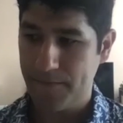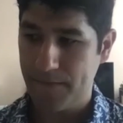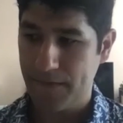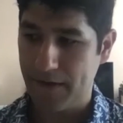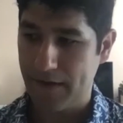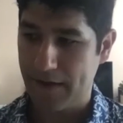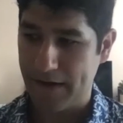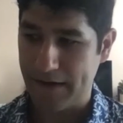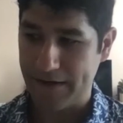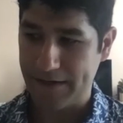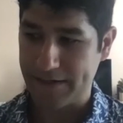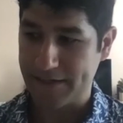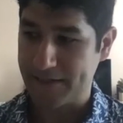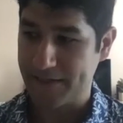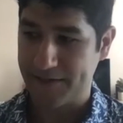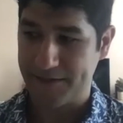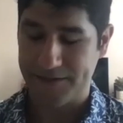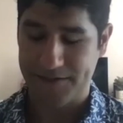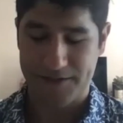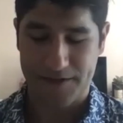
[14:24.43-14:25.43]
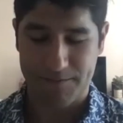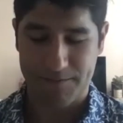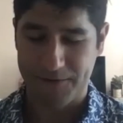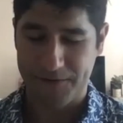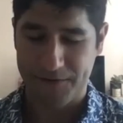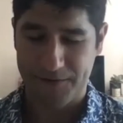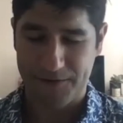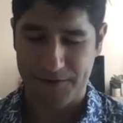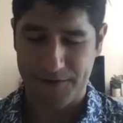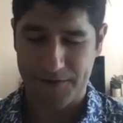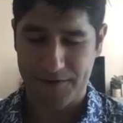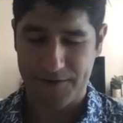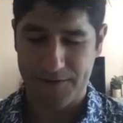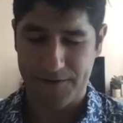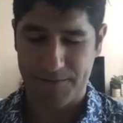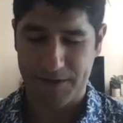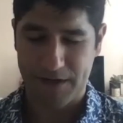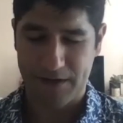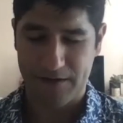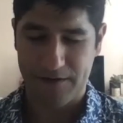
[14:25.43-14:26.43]
I saw this opportunity at the
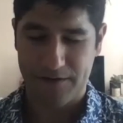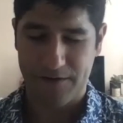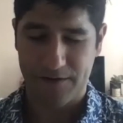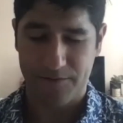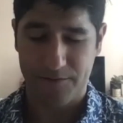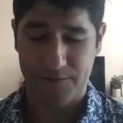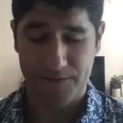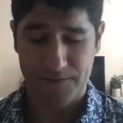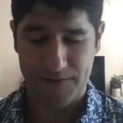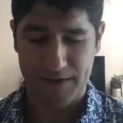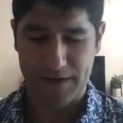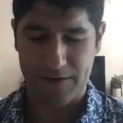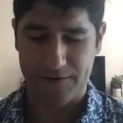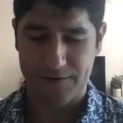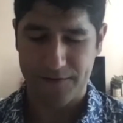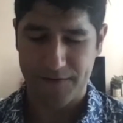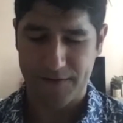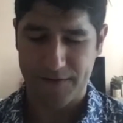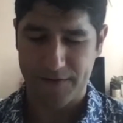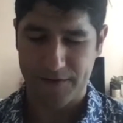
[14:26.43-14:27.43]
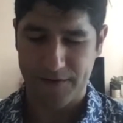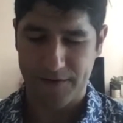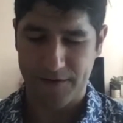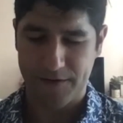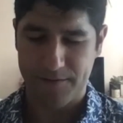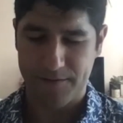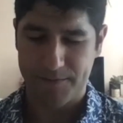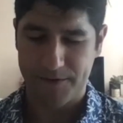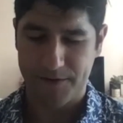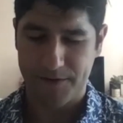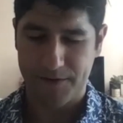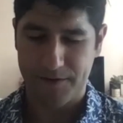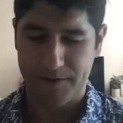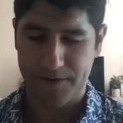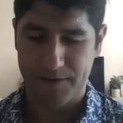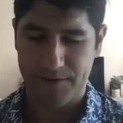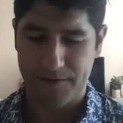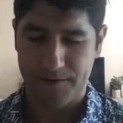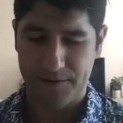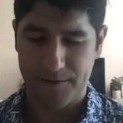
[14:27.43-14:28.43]
blo- uh, with Vagrancy Theater Company,
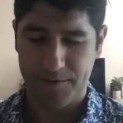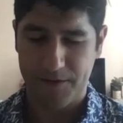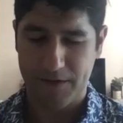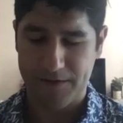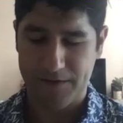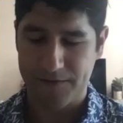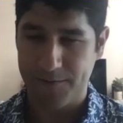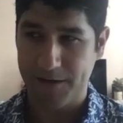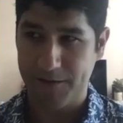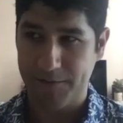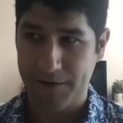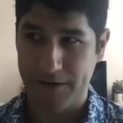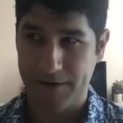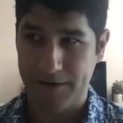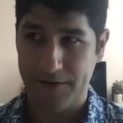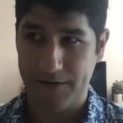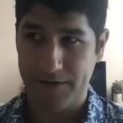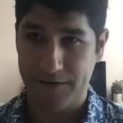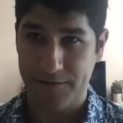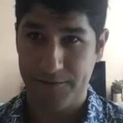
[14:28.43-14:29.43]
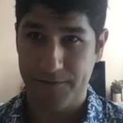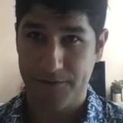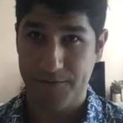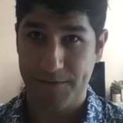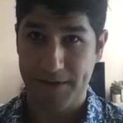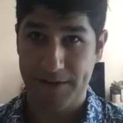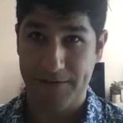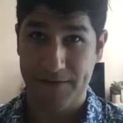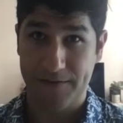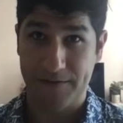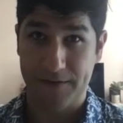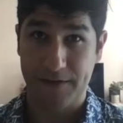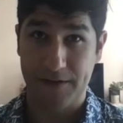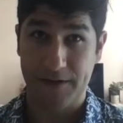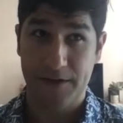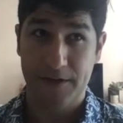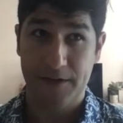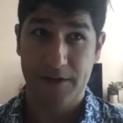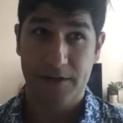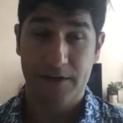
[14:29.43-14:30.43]
uh, their Blossoming project. It was basically
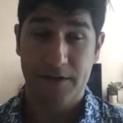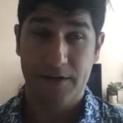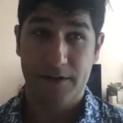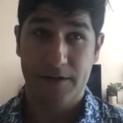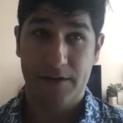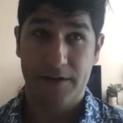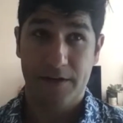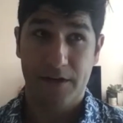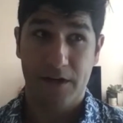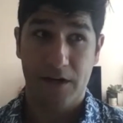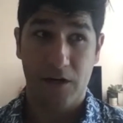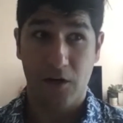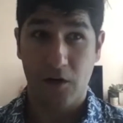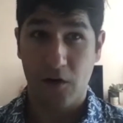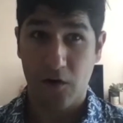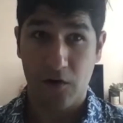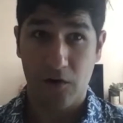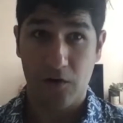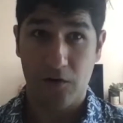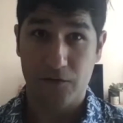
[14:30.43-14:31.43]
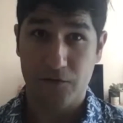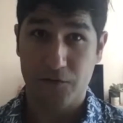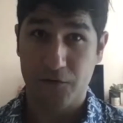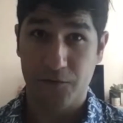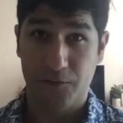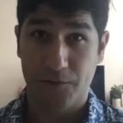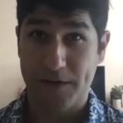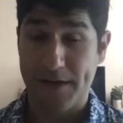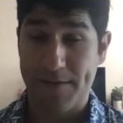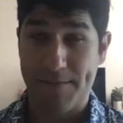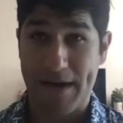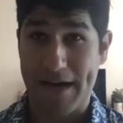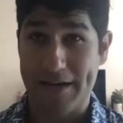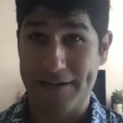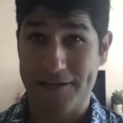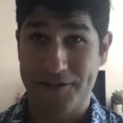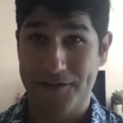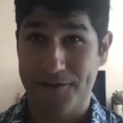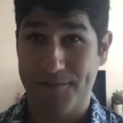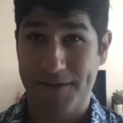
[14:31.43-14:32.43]
a call to
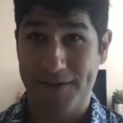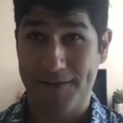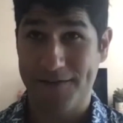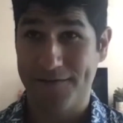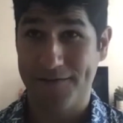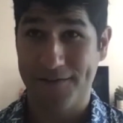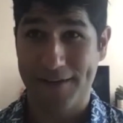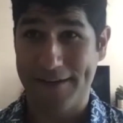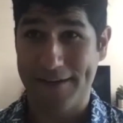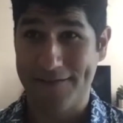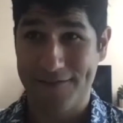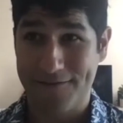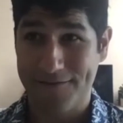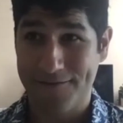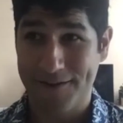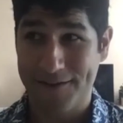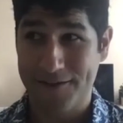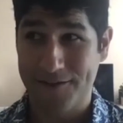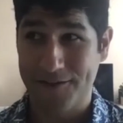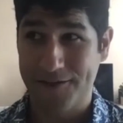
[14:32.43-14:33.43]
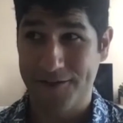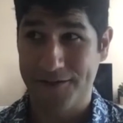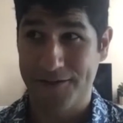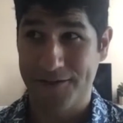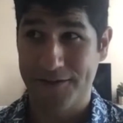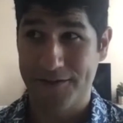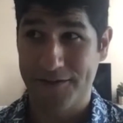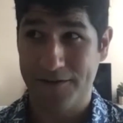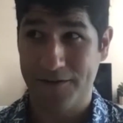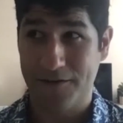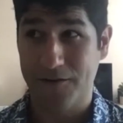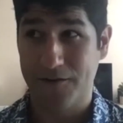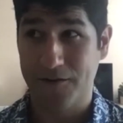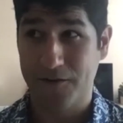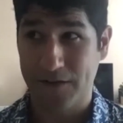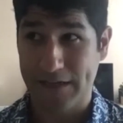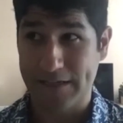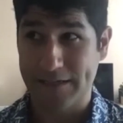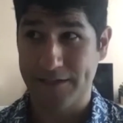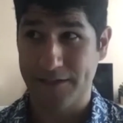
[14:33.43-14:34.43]
reimagine a piece of classic fiction or
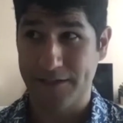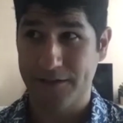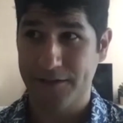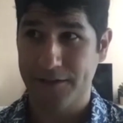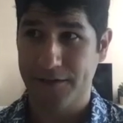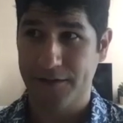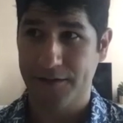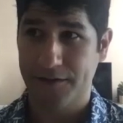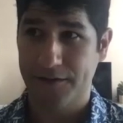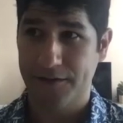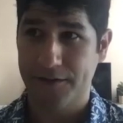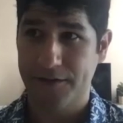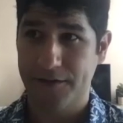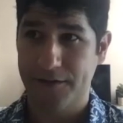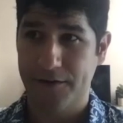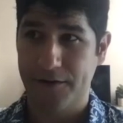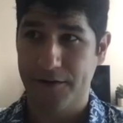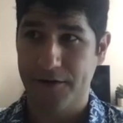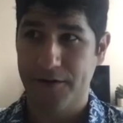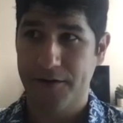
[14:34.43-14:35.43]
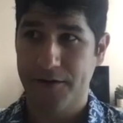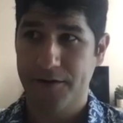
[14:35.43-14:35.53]
classic uh, theater.